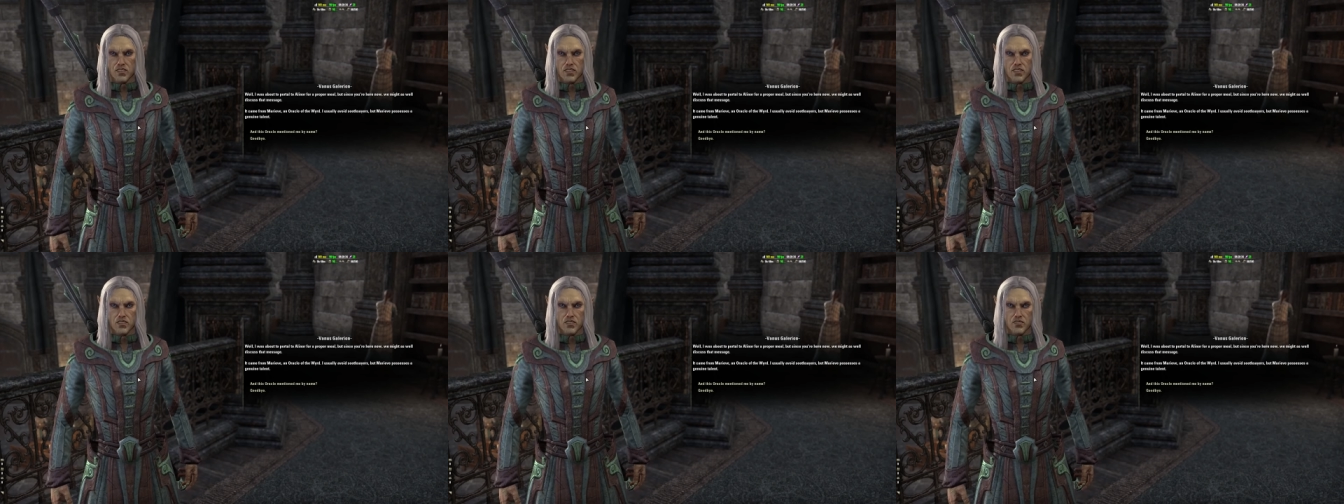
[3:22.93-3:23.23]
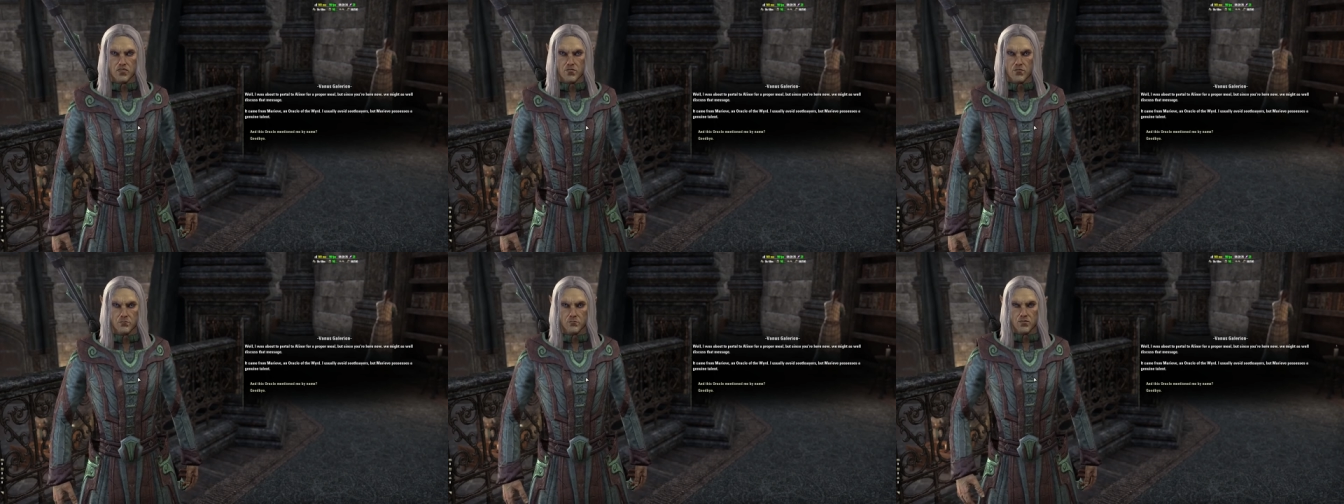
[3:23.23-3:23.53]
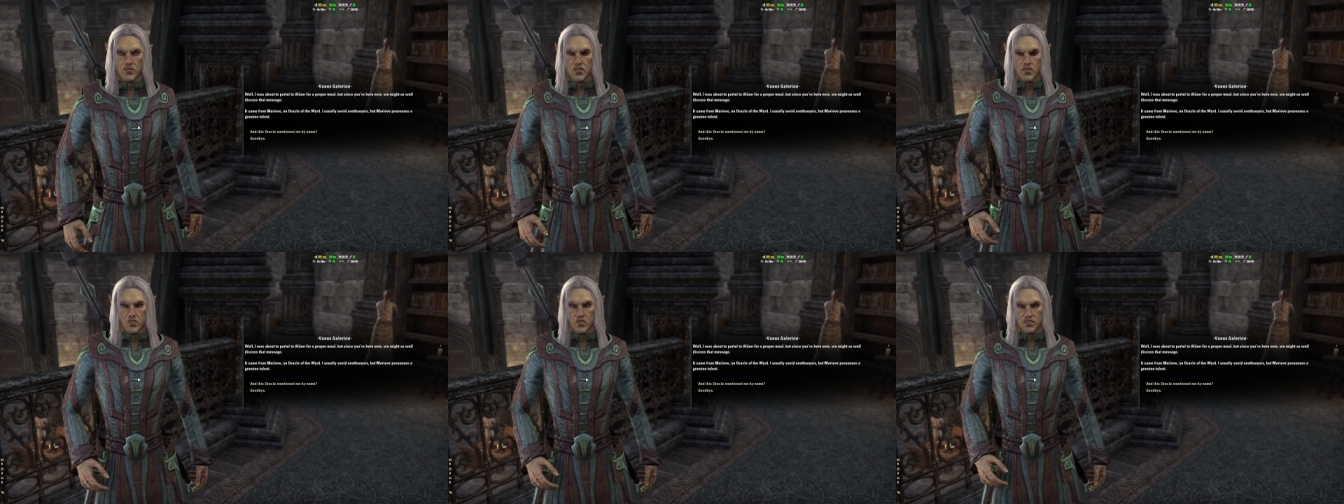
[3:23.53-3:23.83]
It came
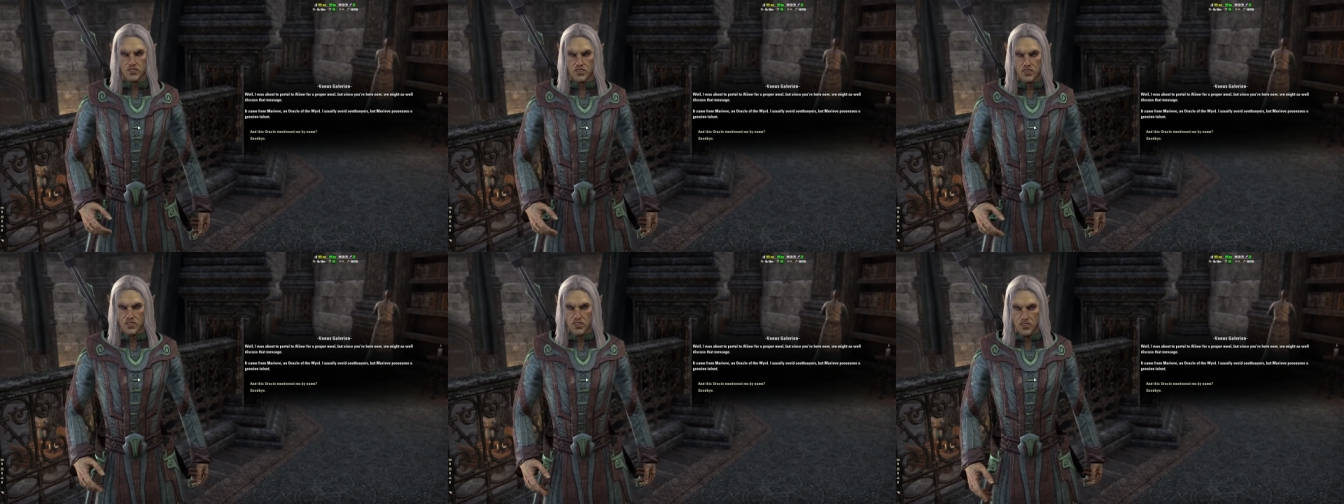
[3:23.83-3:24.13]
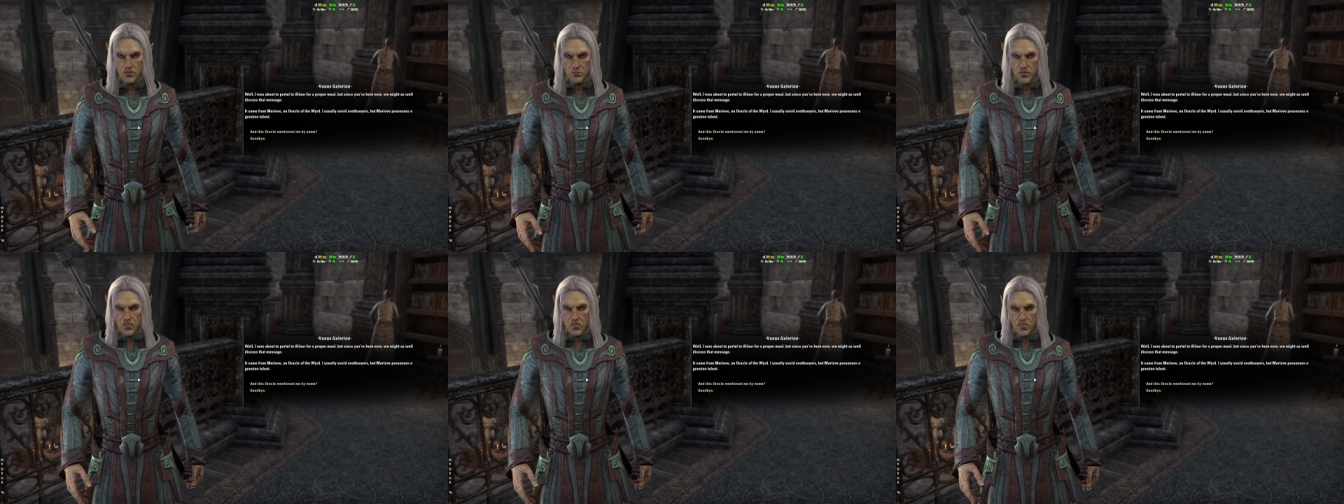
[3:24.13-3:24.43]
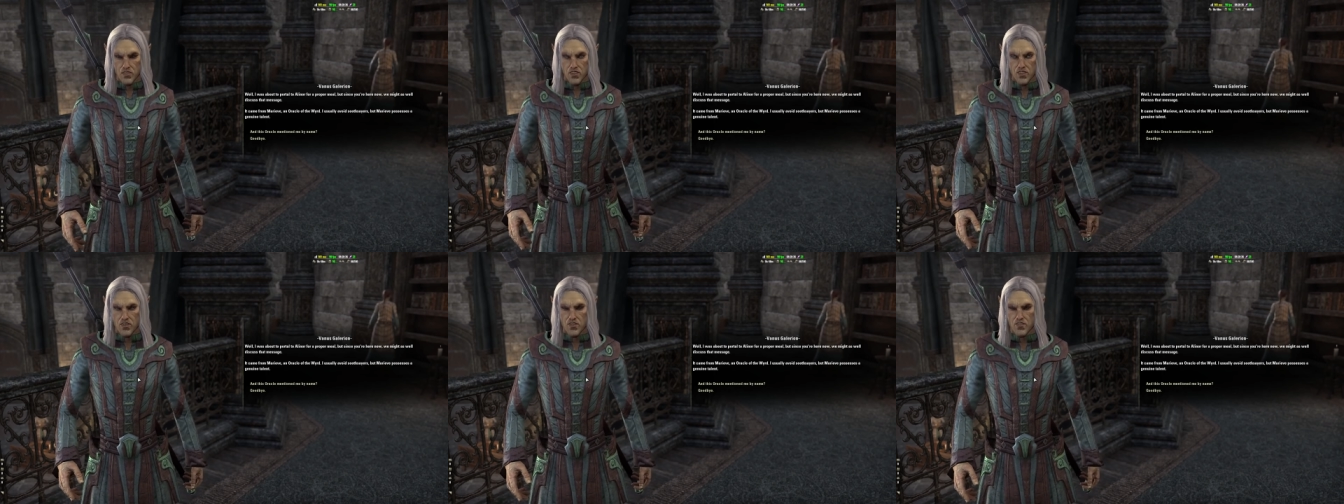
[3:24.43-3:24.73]
from Mariv, an
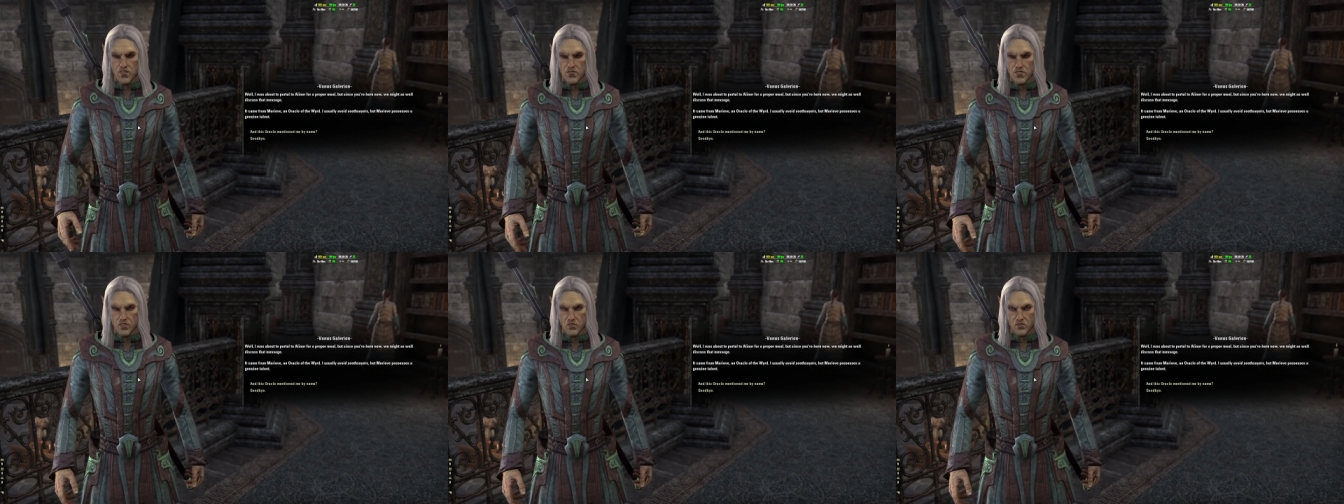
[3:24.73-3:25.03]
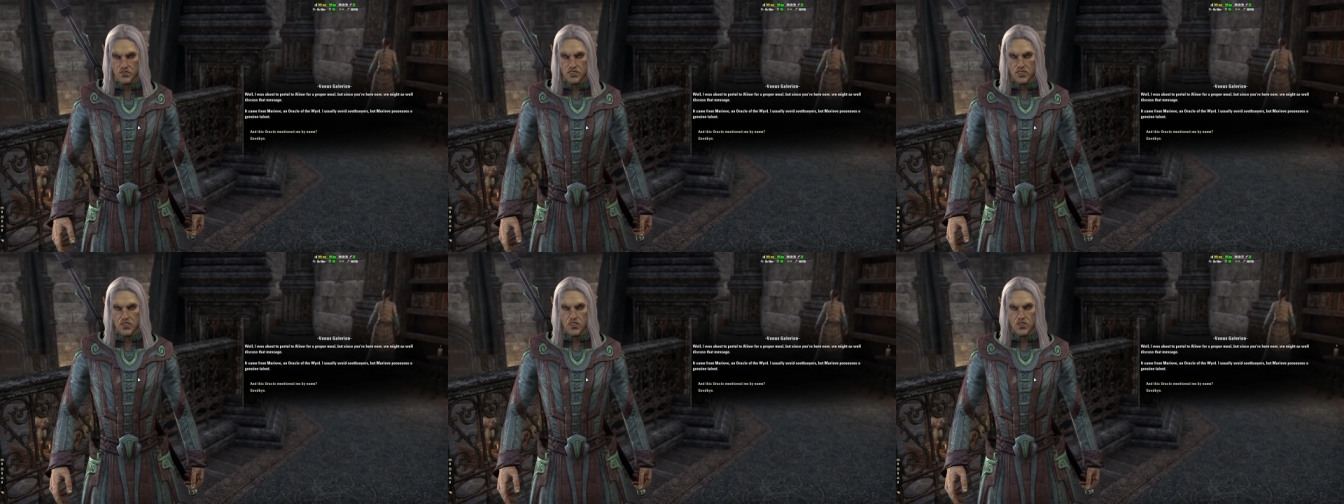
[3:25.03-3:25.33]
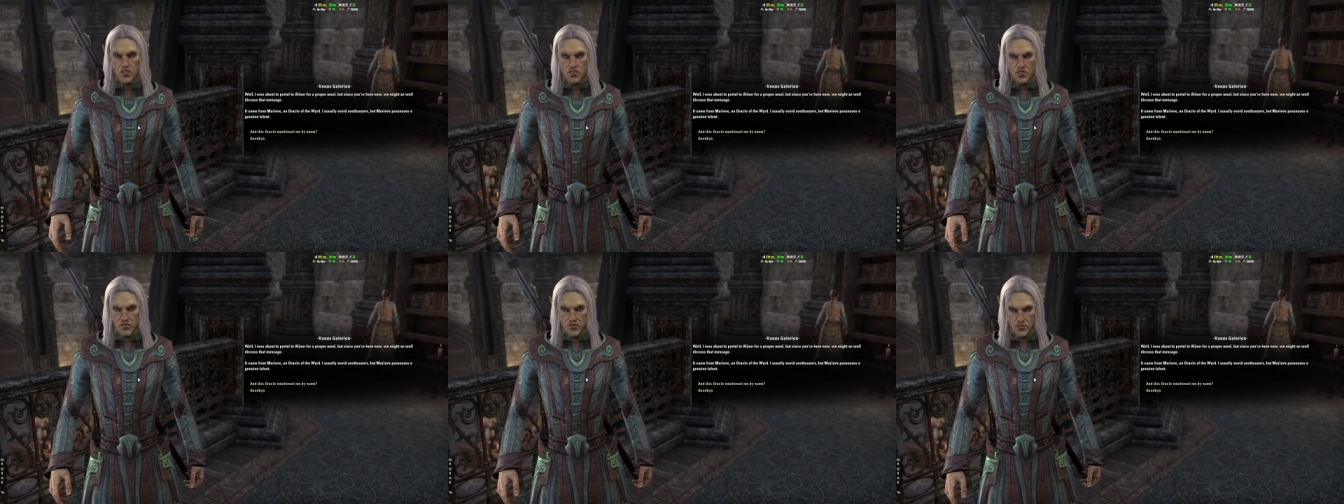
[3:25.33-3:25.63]
oracle of the
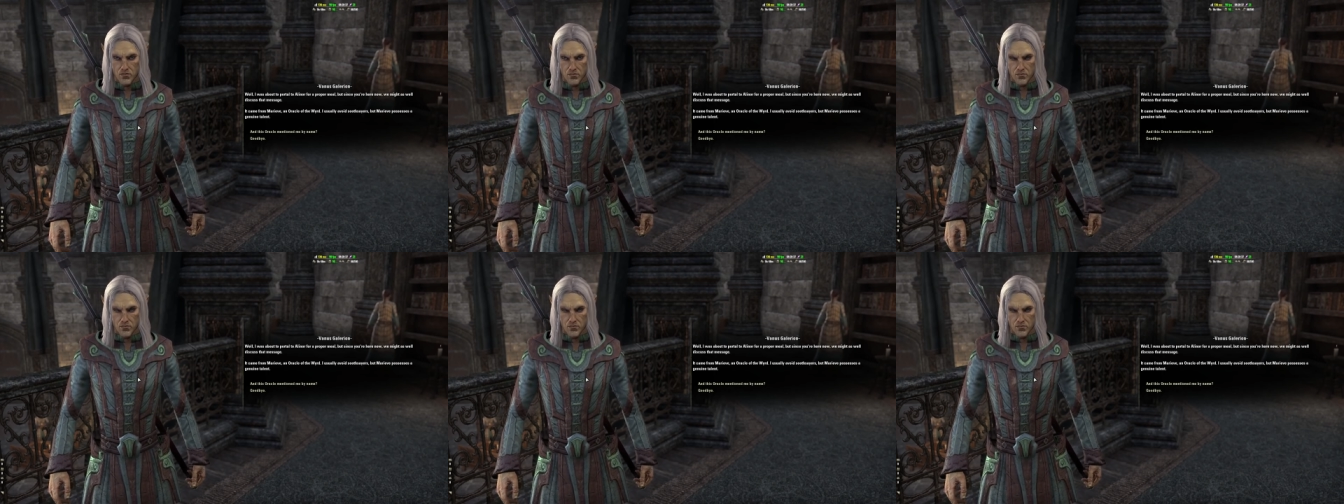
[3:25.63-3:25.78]
Wyrd.